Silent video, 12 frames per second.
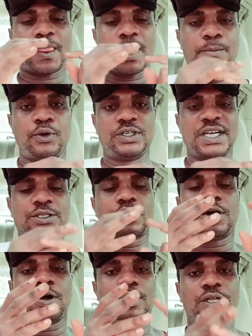projector,
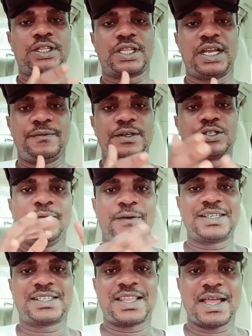or your television.
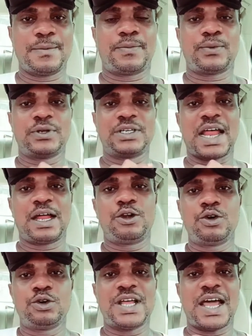First step,
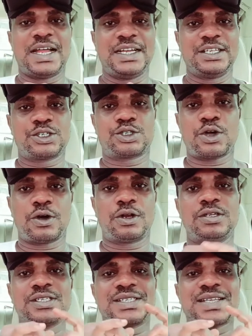download and install
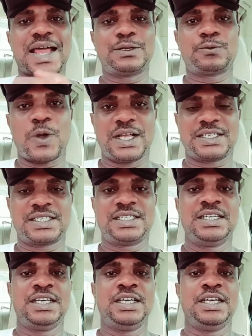SideQuest
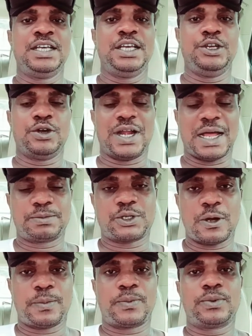in your
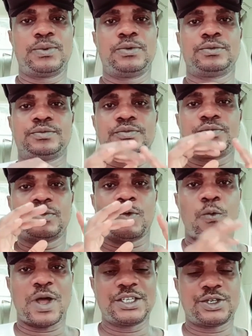laptop.
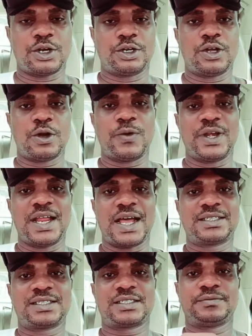Once you're done with that,
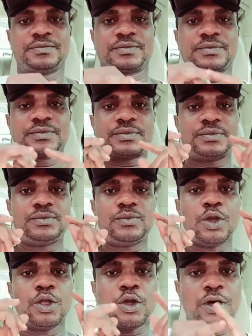
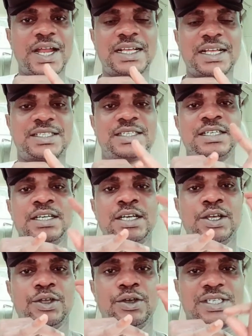connect
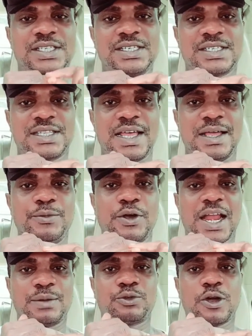your system, your
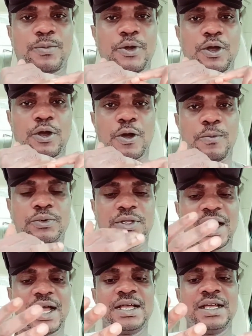laptop or your
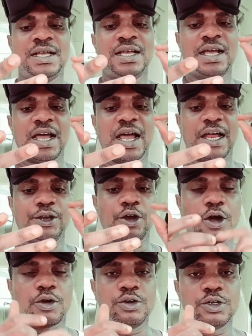computer, and your
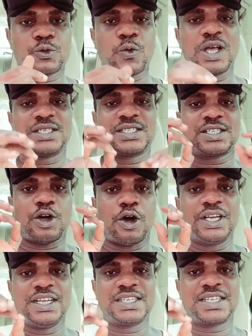Oculus Quest
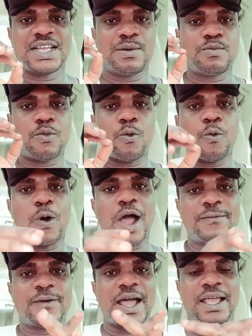on the same
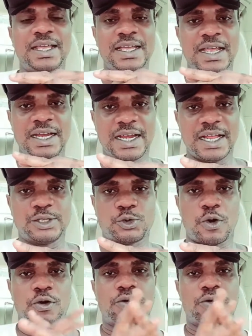Wi-Fi network